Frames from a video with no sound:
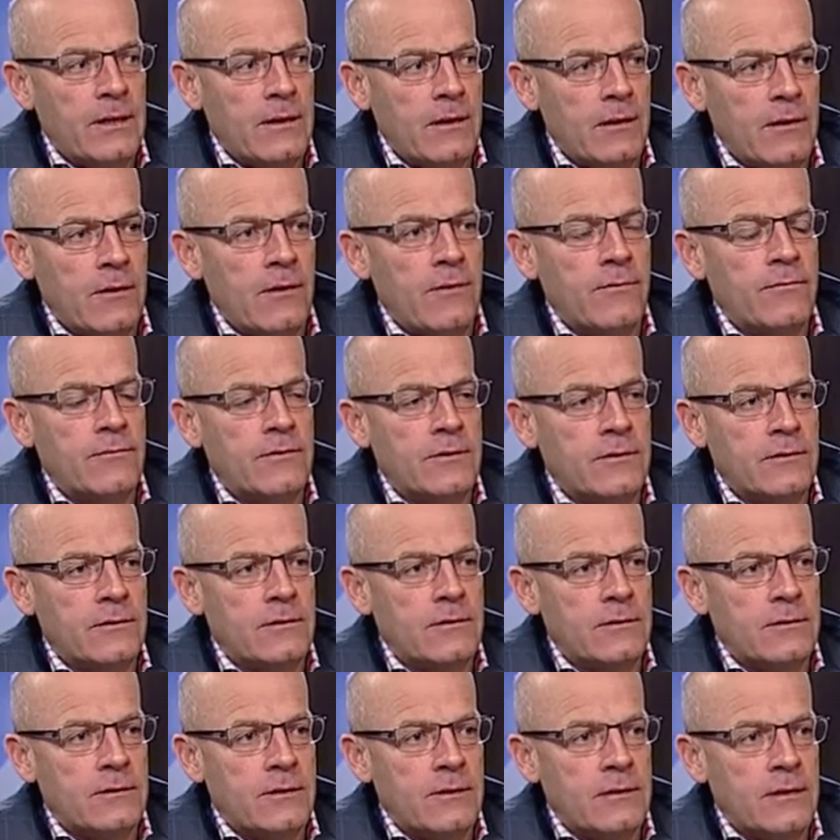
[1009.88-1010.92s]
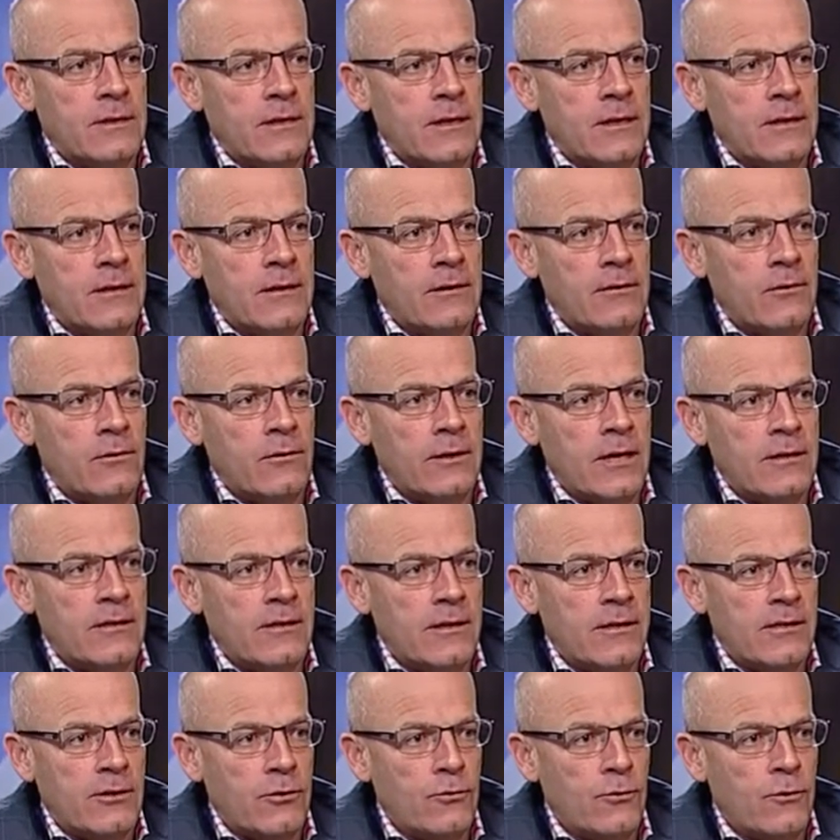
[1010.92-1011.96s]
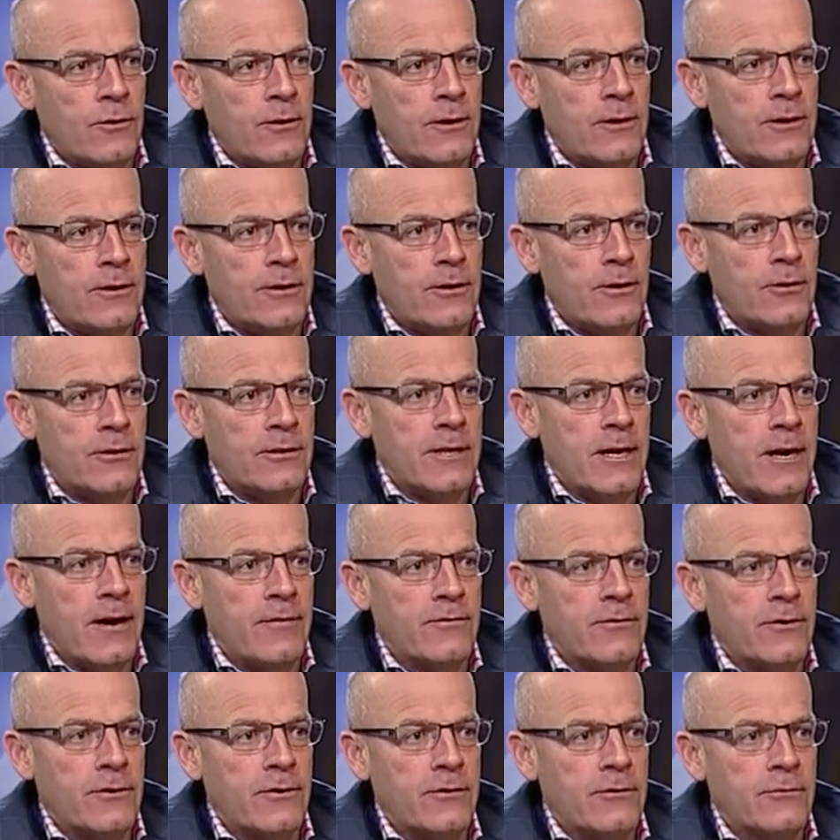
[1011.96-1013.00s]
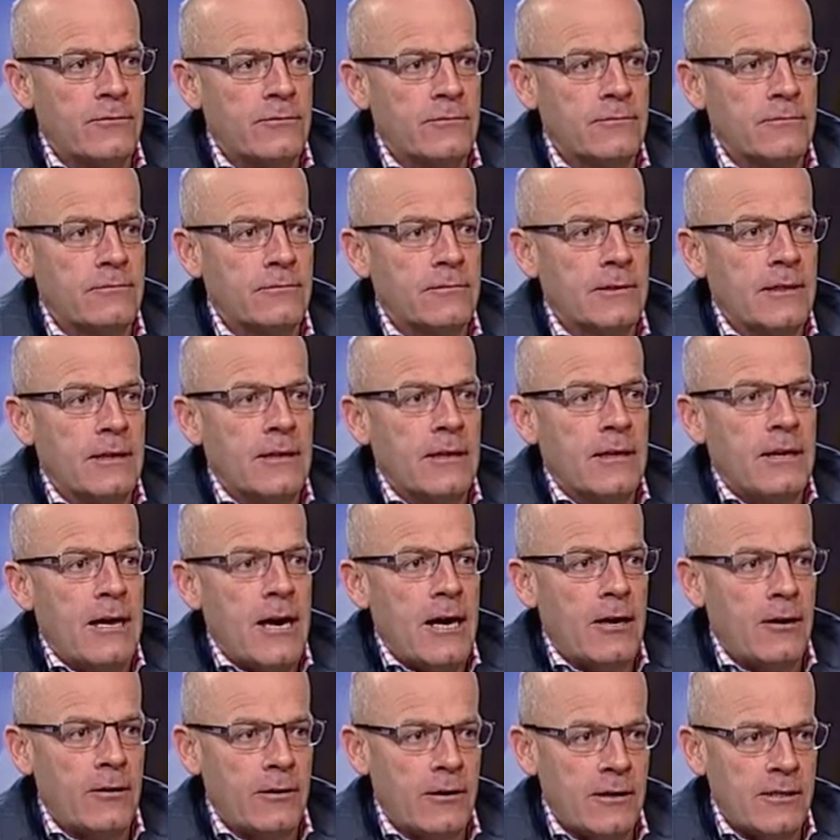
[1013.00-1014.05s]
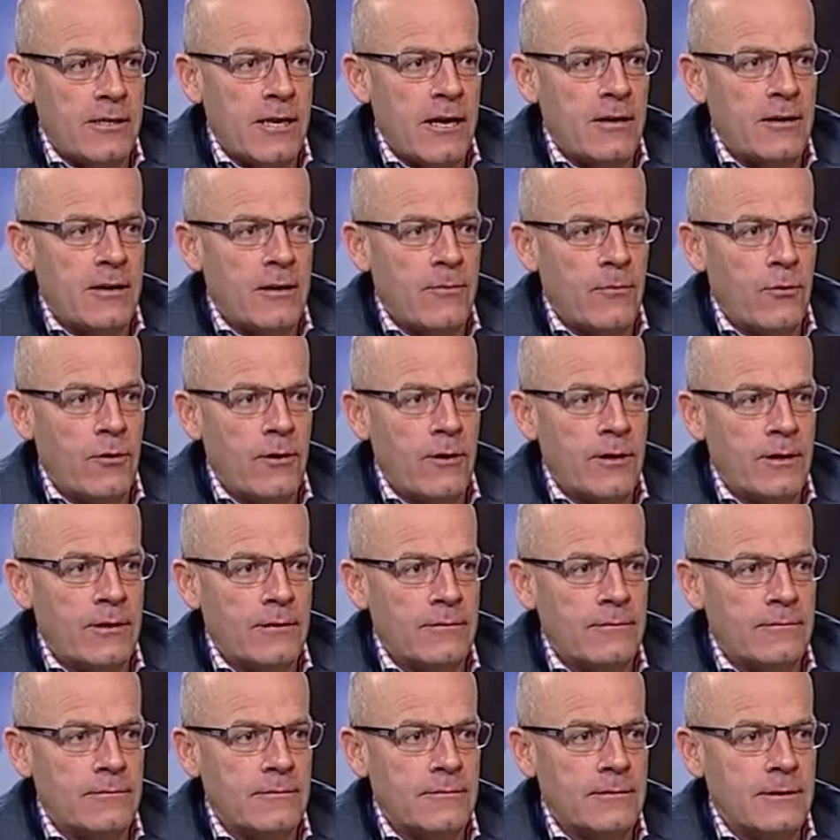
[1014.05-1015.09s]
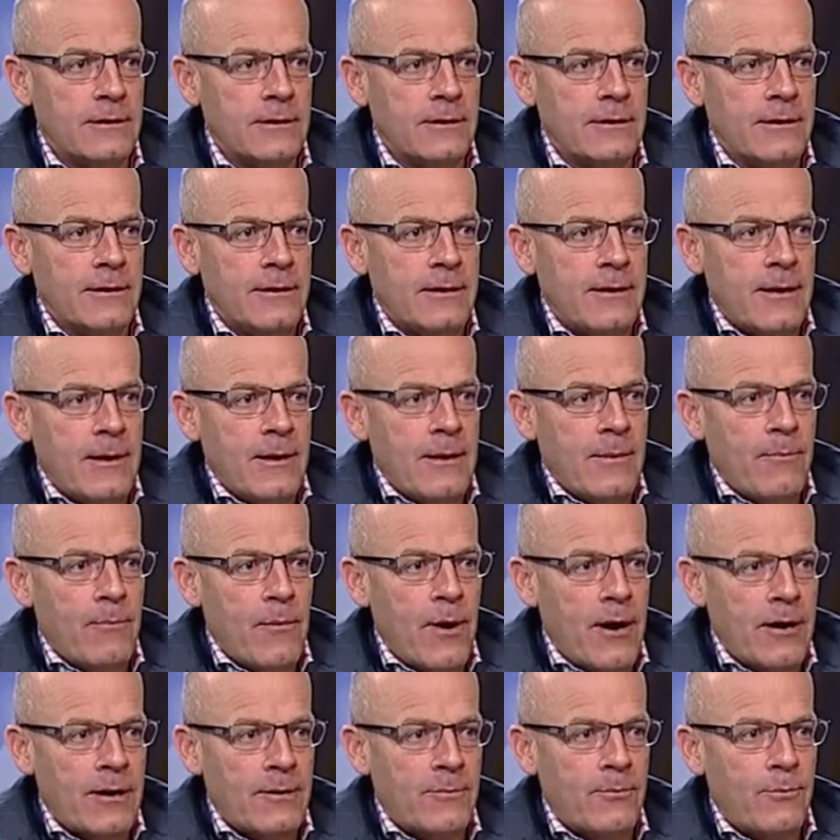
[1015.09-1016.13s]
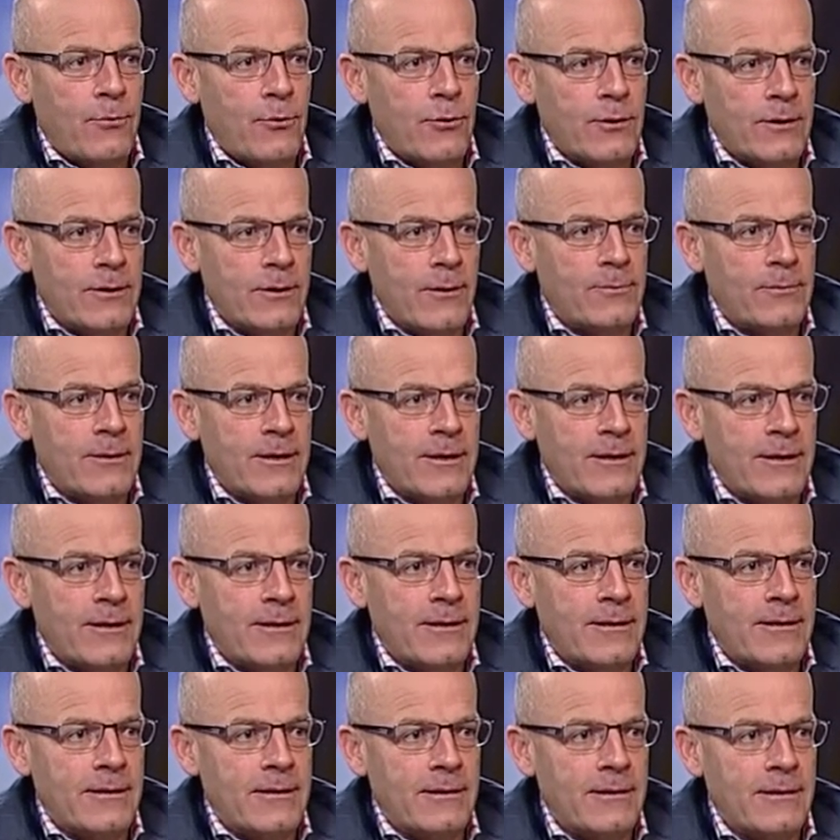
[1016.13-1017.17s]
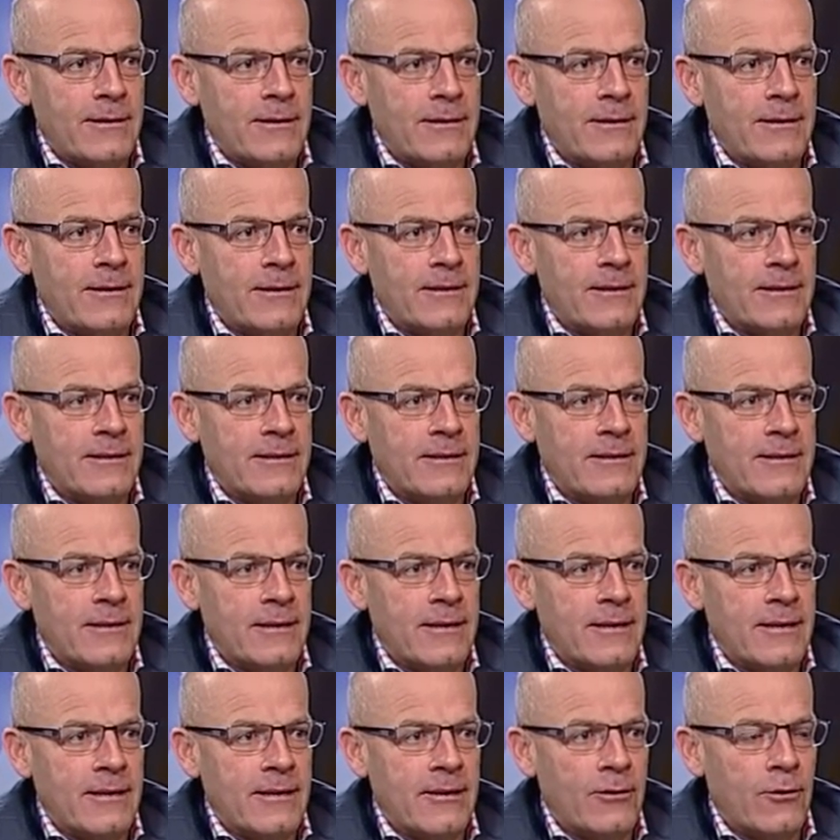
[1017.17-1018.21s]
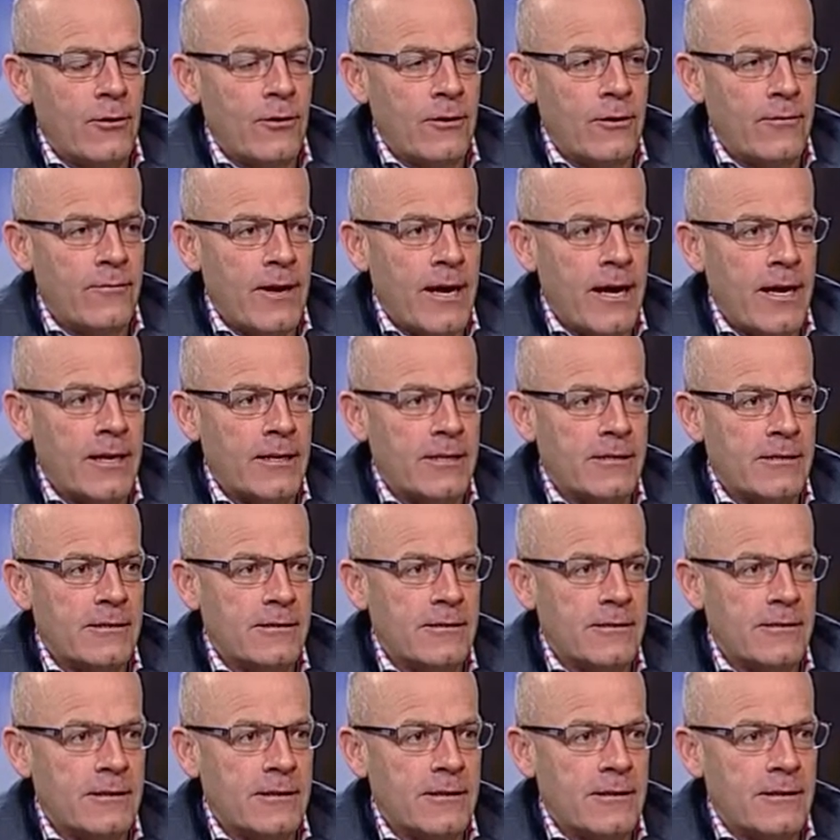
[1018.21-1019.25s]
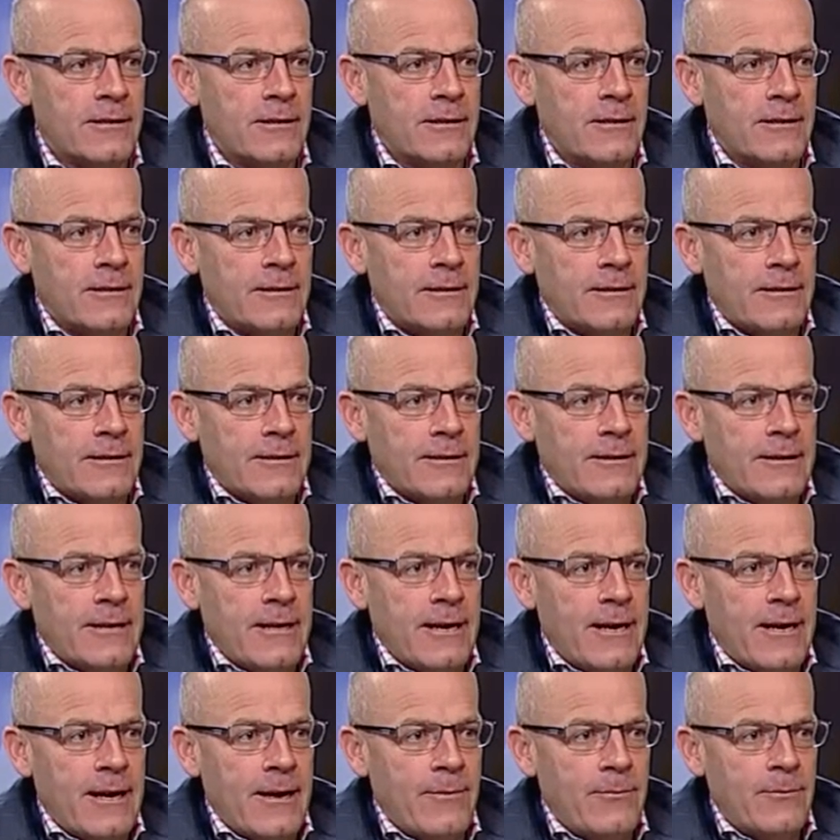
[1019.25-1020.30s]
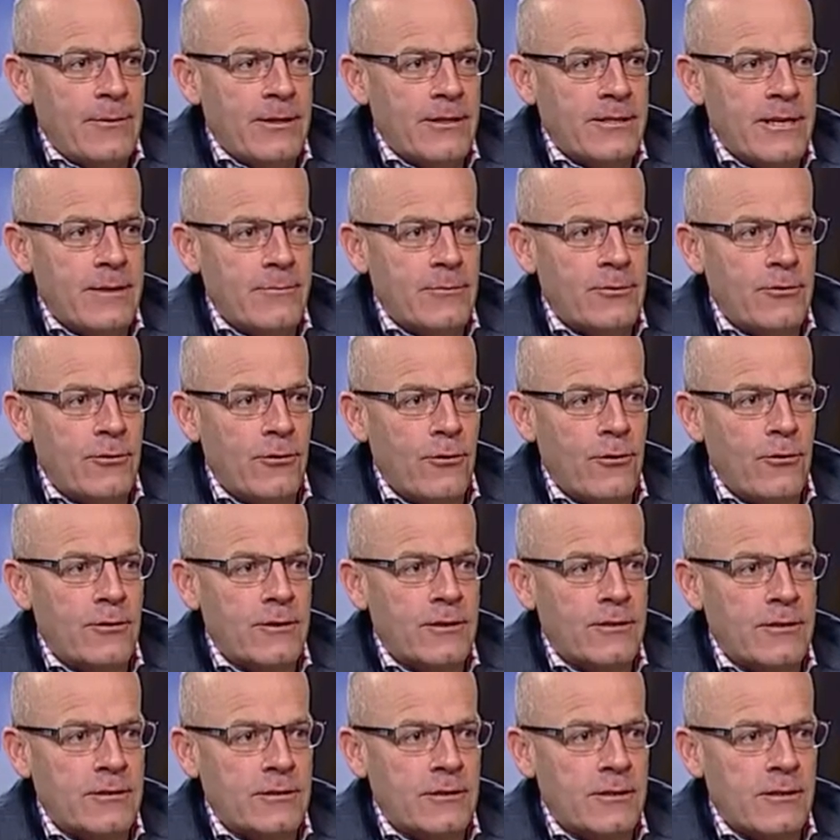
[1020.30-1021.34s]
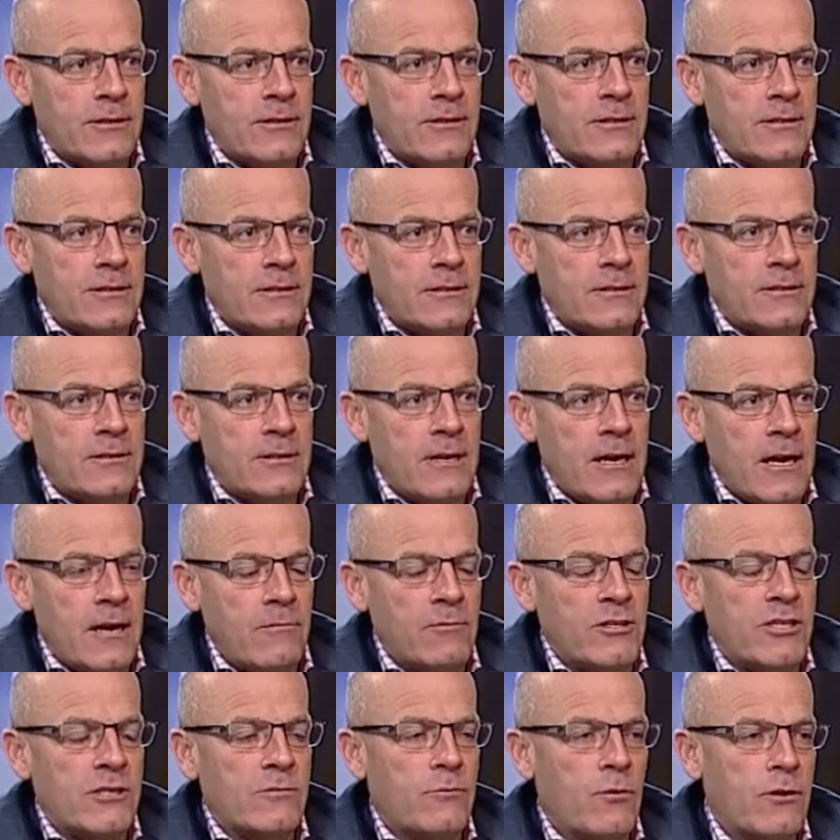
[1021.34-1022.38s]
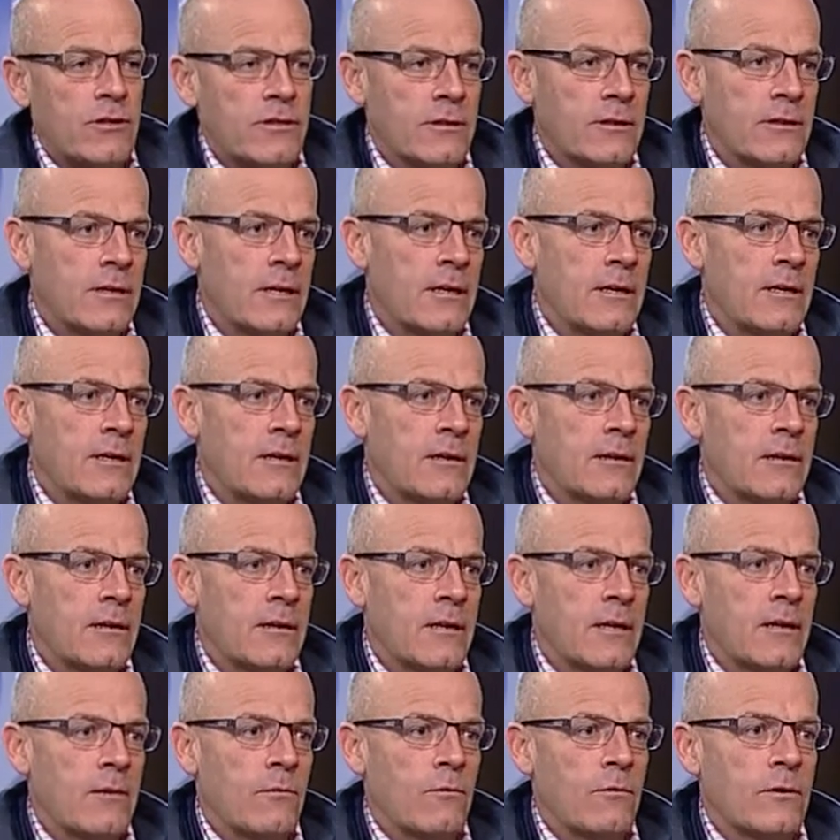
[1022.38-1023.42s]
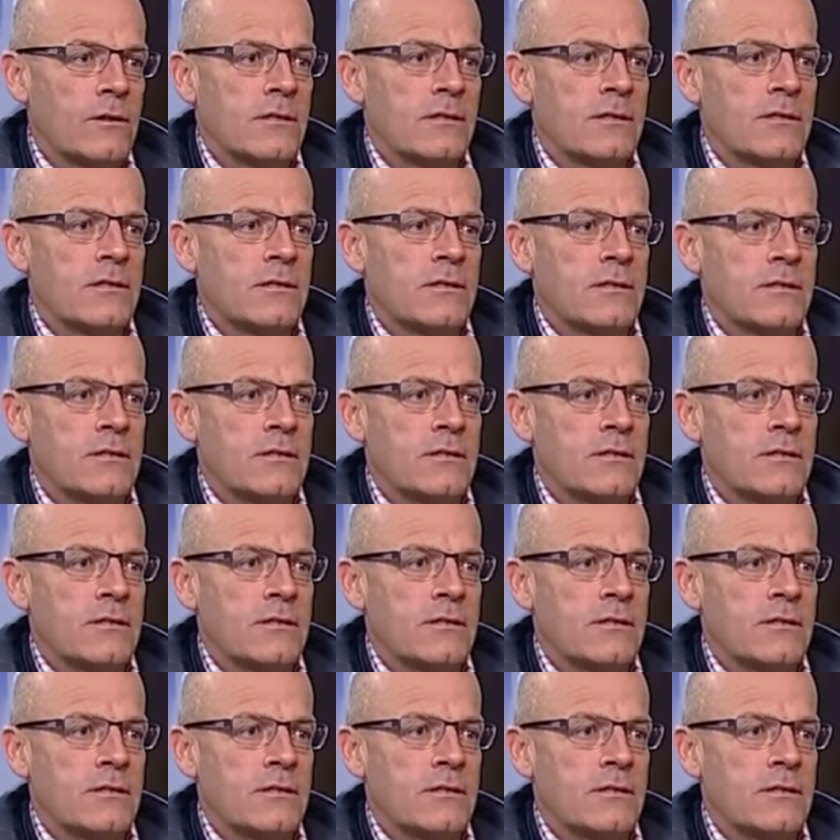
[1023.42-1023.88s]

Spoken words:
going down to the school on a Thursday afternoon and on a Saturday morning. Yeah. Mark putting up the corner flags, the team talk, just watching the little ones